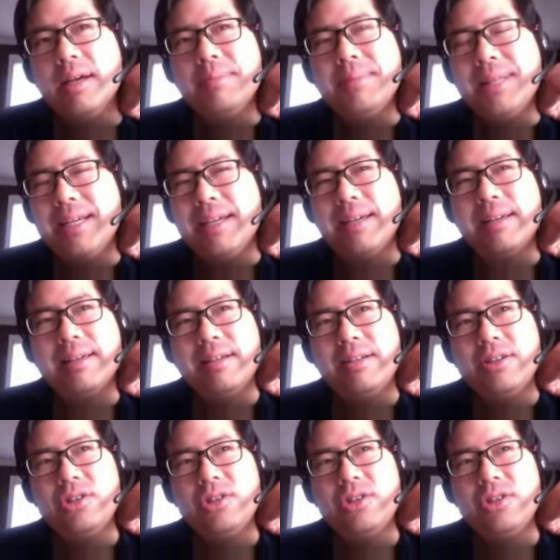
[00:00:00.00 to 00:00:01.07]
And so
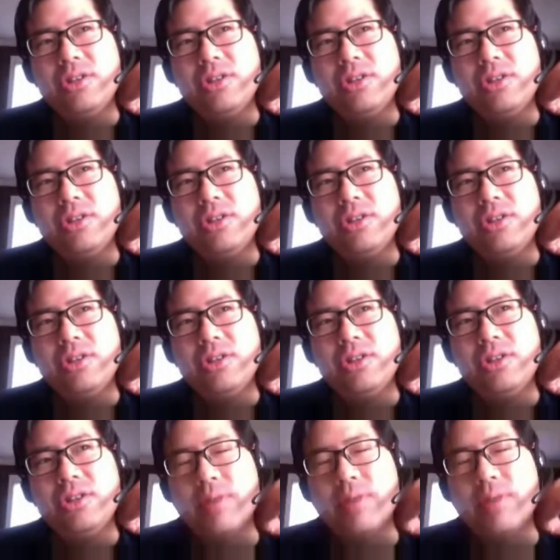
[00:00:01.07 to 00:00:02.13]
I'm like,
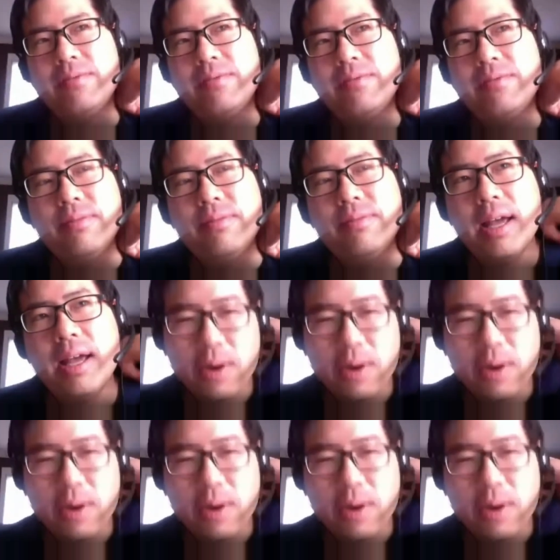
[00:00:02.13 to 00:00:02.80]
good grief.